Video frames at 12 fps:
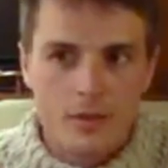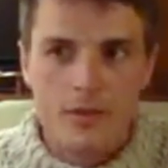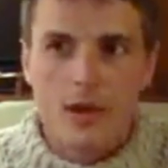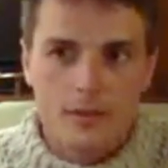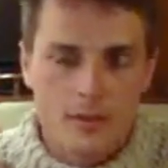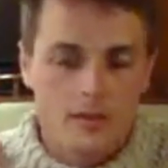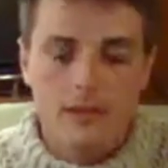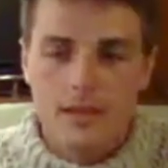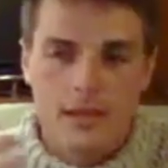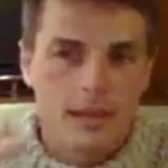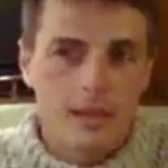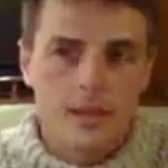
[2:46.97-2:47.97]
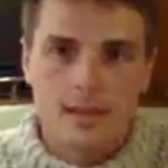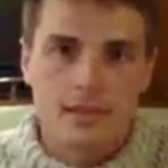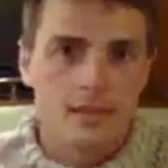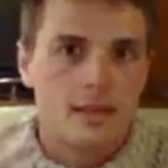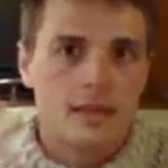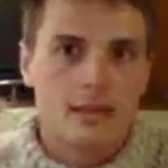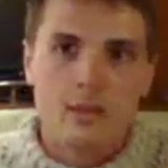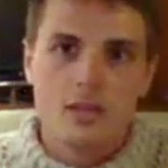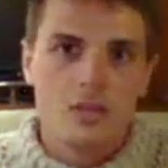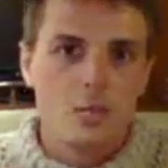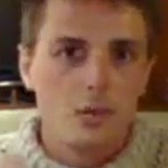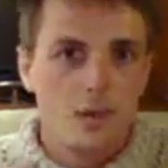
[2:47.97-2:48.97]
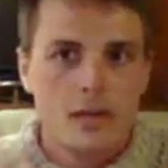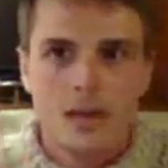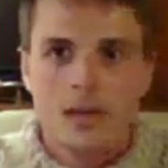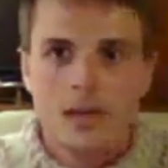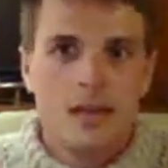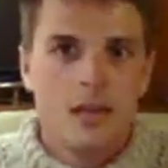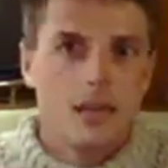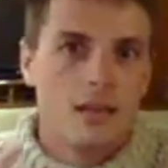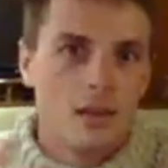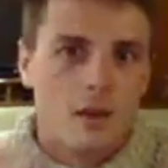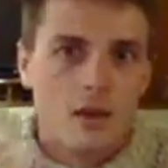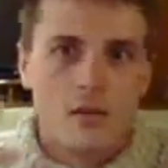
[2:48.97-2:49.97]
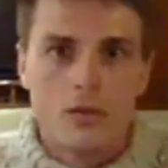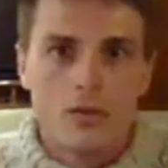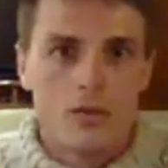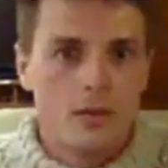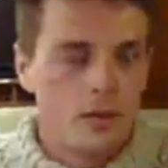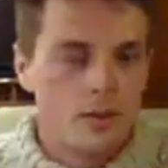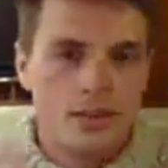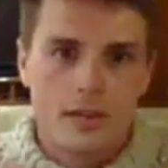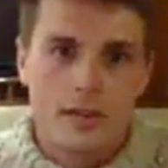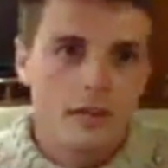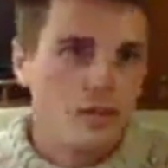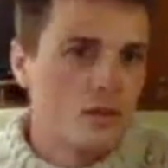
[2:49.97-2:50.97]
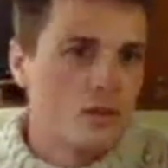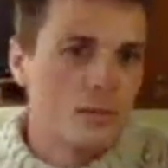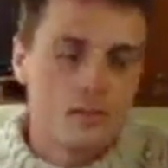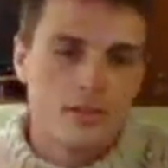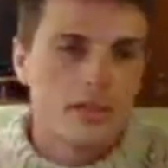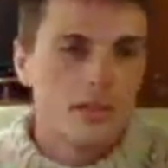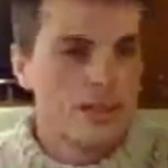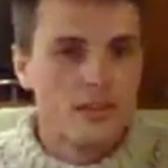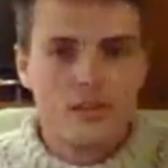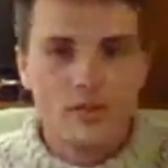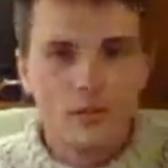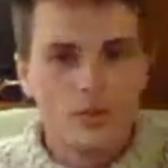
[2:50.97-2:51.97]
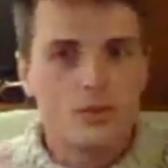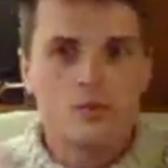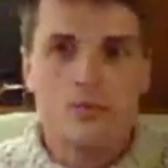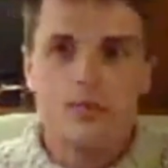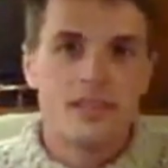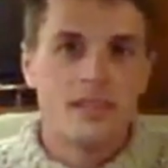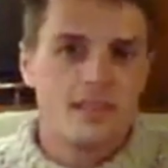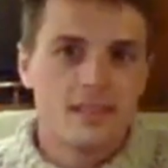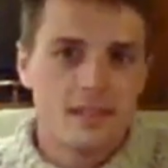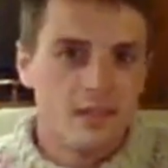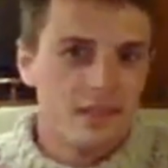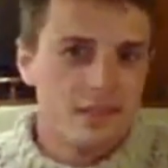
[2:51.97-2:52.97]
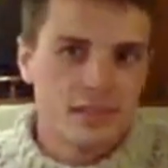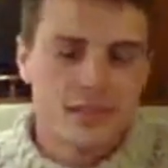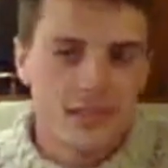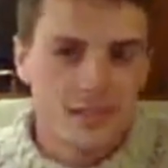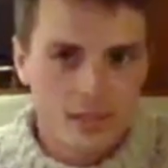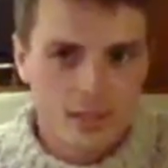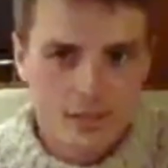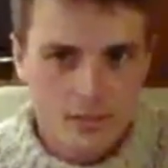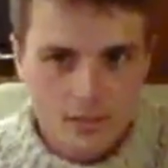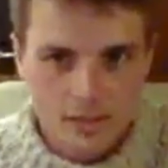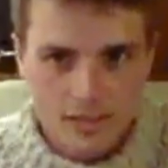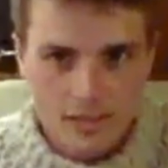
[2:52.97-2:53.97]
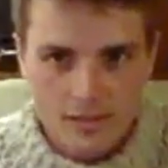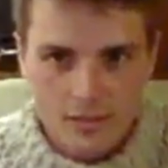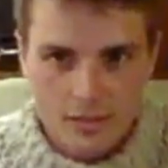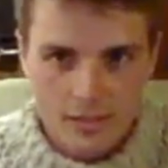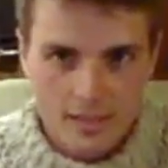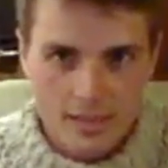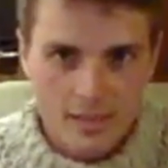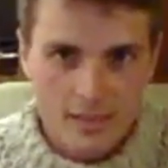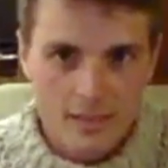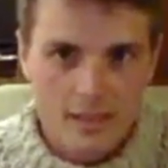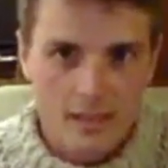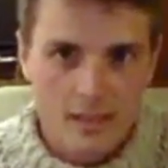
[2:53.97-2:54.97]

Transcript: thoughts and thinking and anxiety, especially when, you're just stuck at home and you're just hearing the news, and it all just sounds like really, really dire.